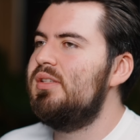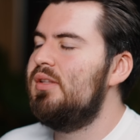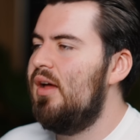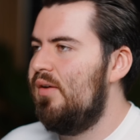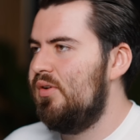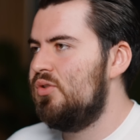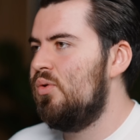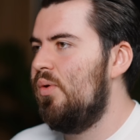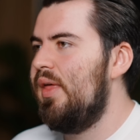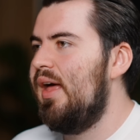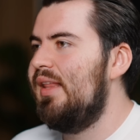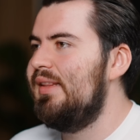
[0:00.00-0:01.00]
love a tool
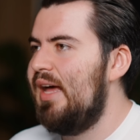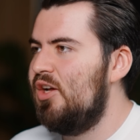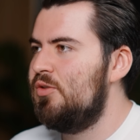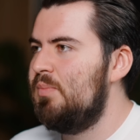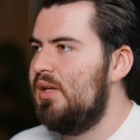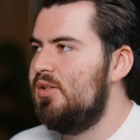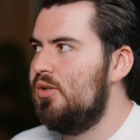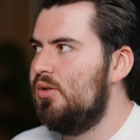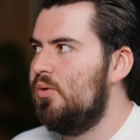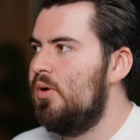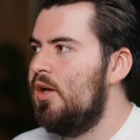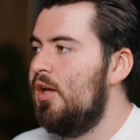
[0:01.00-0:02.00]
that allows me
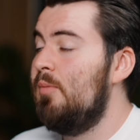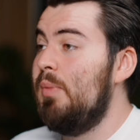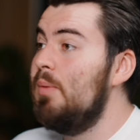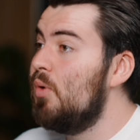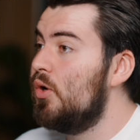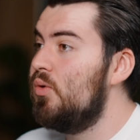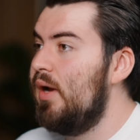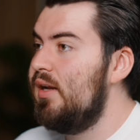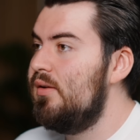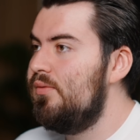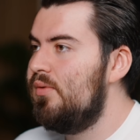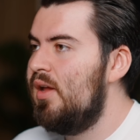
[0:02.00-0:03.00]
to be more
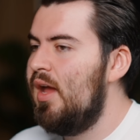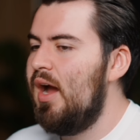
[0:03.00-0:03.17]
creative.